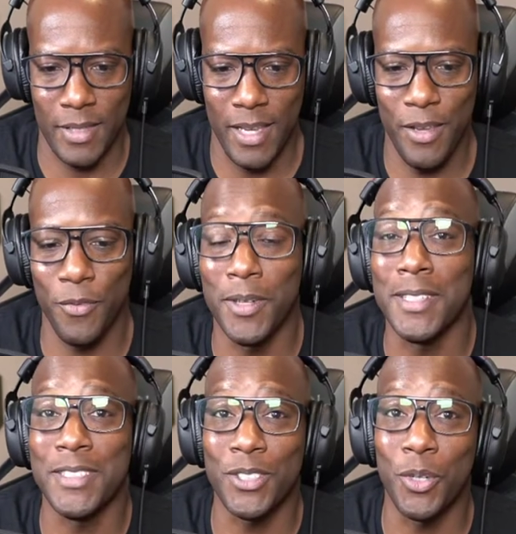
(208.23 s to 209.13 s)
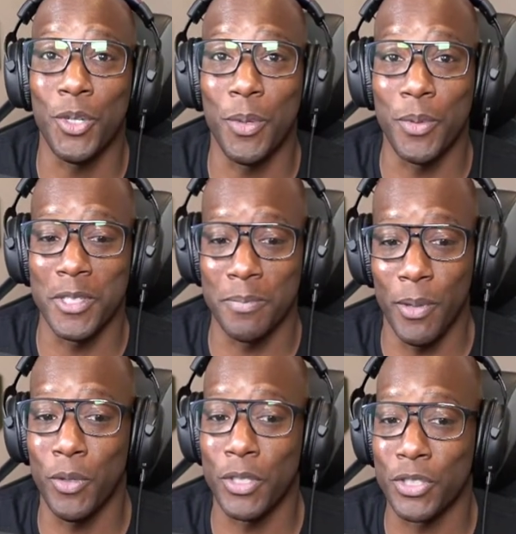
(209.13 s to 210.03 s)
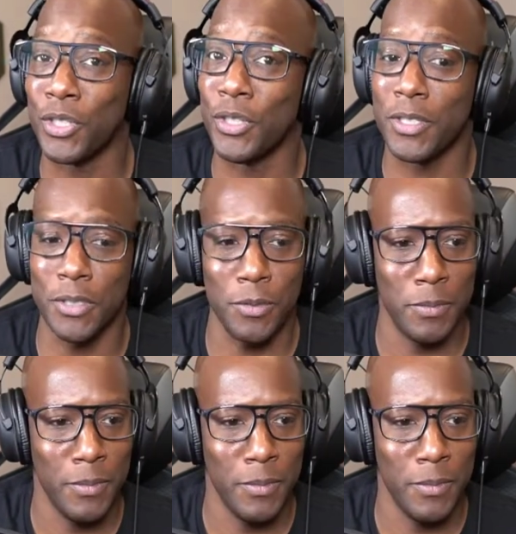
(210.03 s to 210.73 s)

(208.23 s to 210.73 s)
He really showed up with his bowling shirt, too.